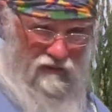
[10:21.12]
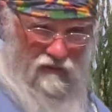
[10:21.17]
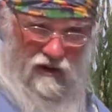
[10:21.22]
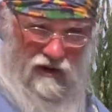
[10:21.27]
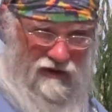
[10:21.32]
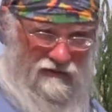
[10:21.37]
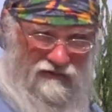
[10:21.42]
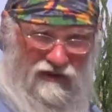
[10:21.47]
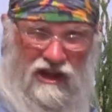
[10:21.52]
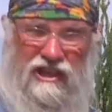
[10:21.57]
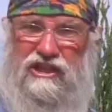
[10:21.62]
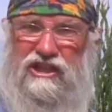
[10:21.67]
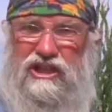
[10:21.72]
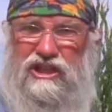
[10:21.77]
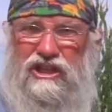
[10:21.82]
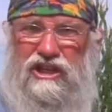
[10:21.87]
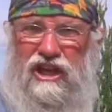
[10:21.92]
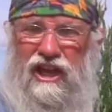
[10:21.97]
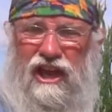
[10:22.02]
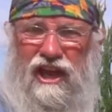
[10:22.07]
Get one of
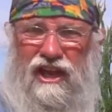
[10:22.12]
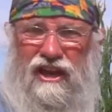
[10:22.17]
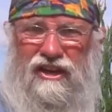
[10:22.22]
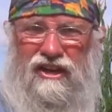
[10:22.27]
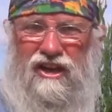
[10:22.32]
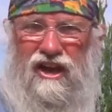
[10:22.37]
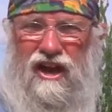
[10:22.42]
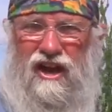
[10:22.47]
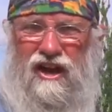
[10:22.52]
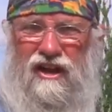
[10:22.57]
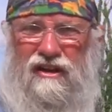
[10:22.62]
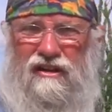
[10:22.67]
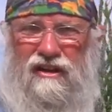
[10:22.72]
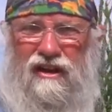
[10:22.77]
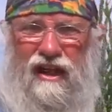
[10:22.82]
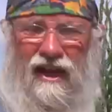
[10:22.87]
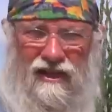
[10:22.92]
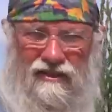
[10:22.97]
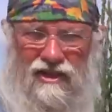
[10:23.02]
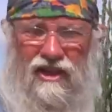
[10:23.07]
each, and
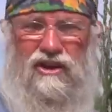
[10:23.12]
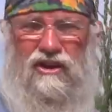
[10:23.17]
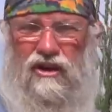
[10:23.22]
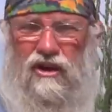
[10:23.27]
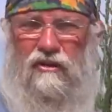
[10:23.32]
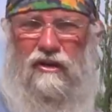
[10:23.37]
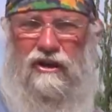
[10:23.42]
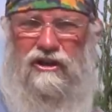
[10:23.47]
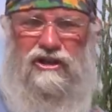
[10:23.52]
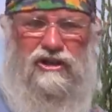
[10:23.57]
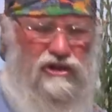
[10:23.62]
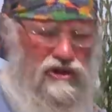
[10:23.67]
then you can run